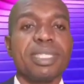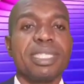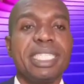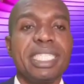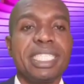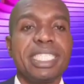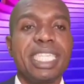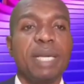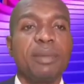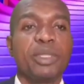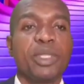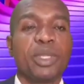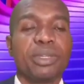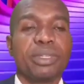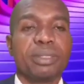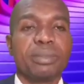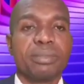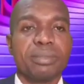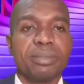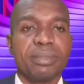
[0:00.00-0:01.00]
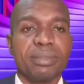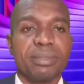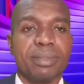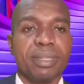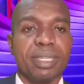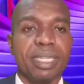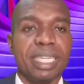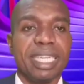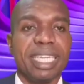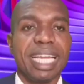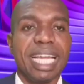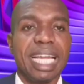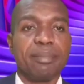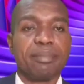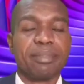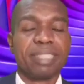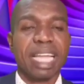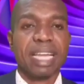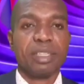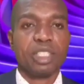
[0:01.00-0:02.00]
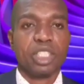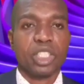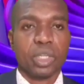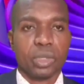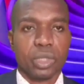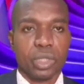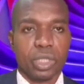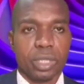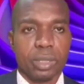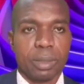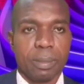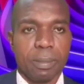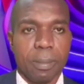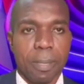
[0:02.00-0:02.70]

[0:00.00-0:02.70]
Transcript: Deception in the End Time Church.